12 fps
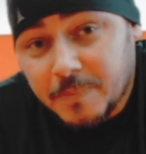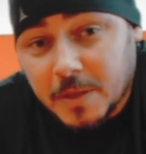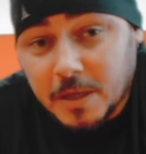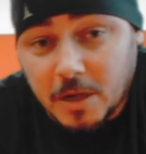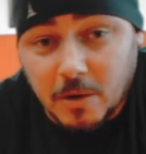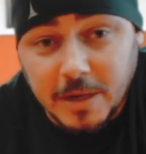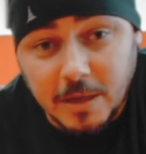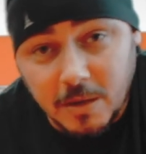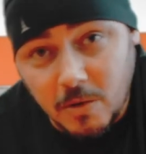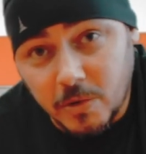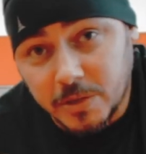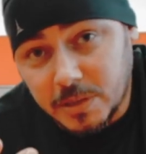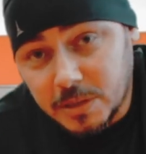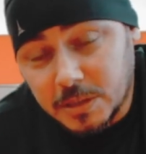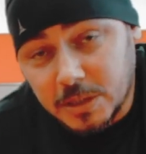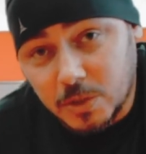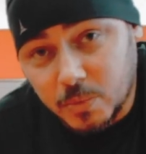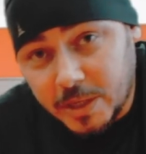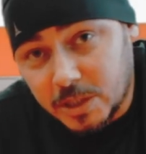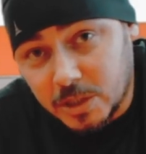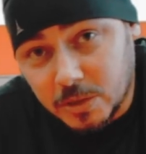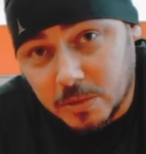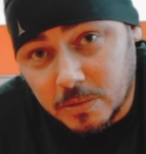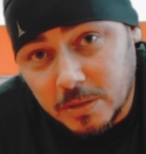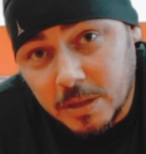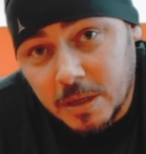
You know, and of course, situational